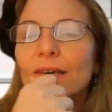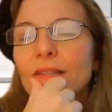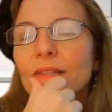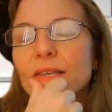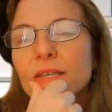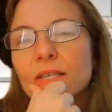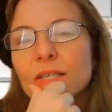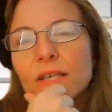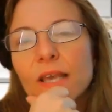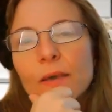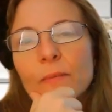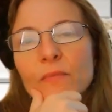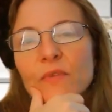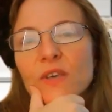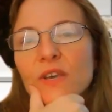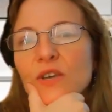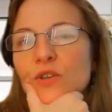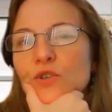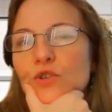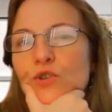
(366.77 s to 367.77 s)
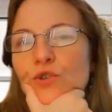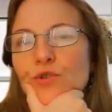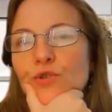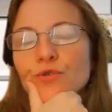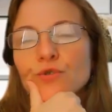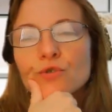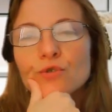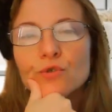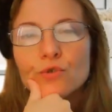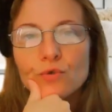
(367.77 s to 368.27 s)
The same thing is
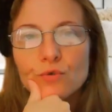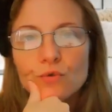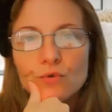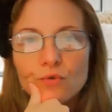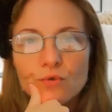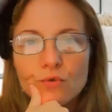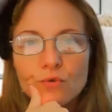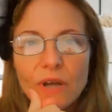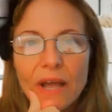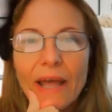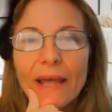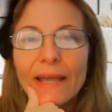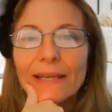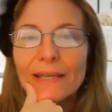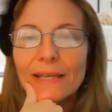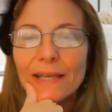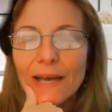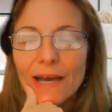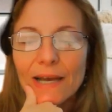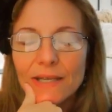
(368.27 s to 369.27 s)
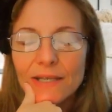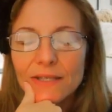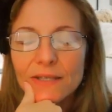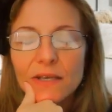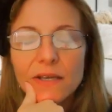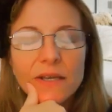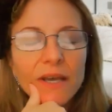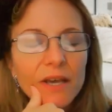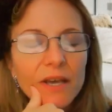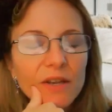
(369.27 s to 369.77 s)
true, and yes,
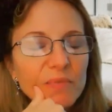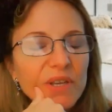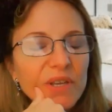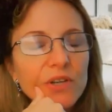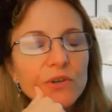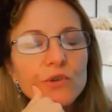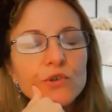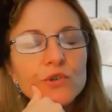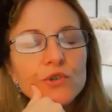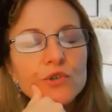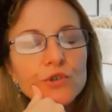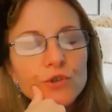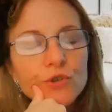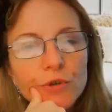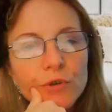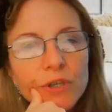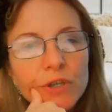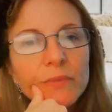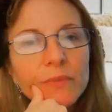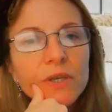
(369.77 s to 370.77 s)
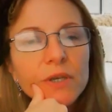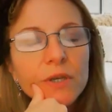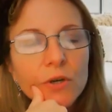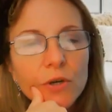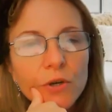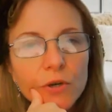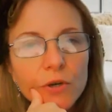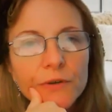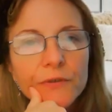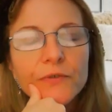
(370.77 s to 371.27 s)
can be extremely
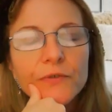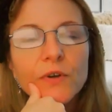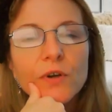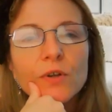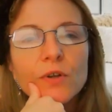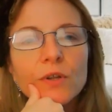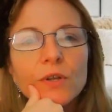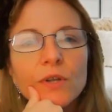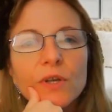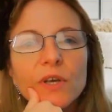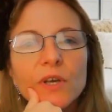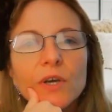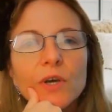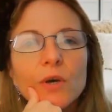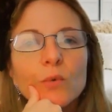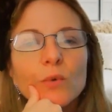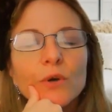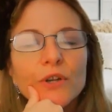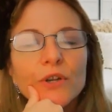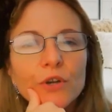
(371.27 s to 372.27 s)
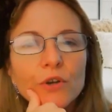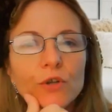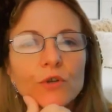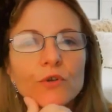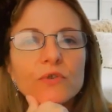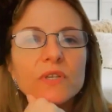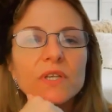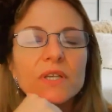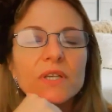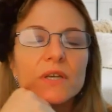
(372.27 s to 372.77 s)
hurtful when you're
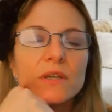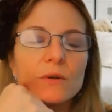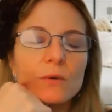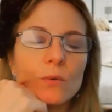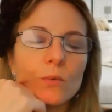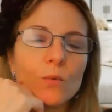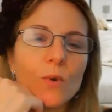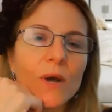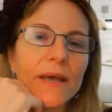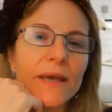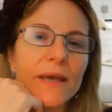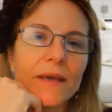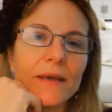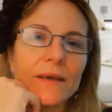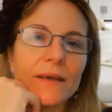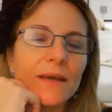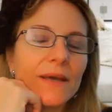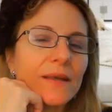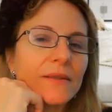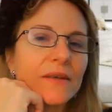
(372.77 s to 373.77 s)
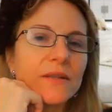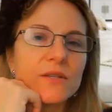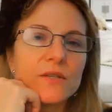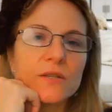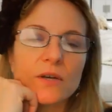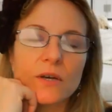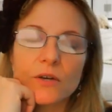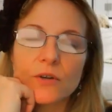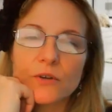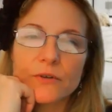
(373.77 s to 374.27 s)
using it in a way that's
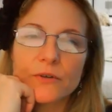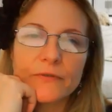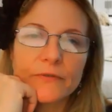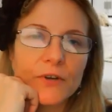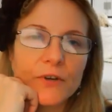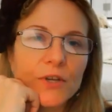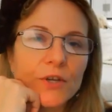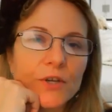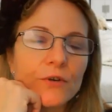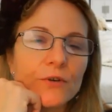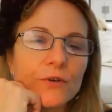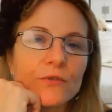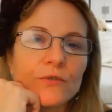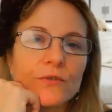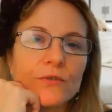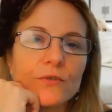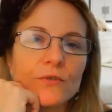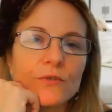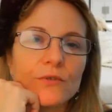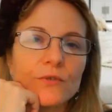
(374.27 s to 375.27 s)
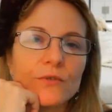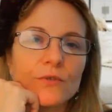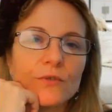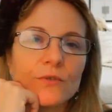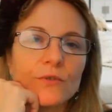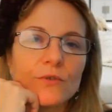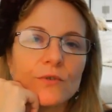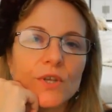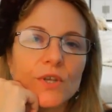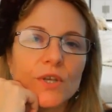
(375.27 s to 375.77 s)
not good for you.
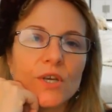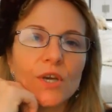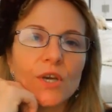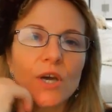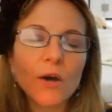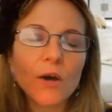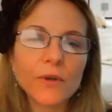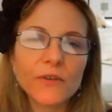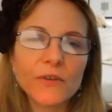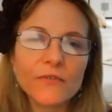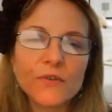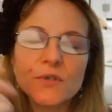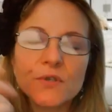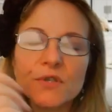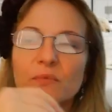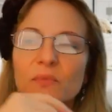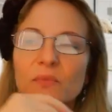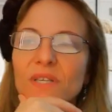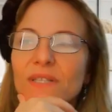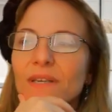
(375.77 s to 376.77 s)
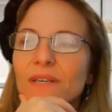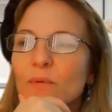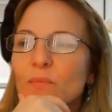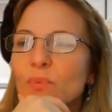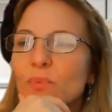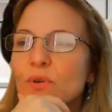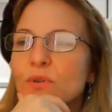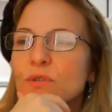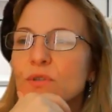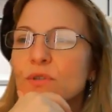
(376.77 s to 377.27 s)
I'll give you some
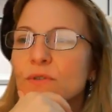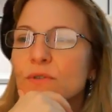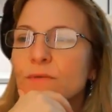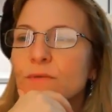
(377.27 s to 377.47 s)
examples.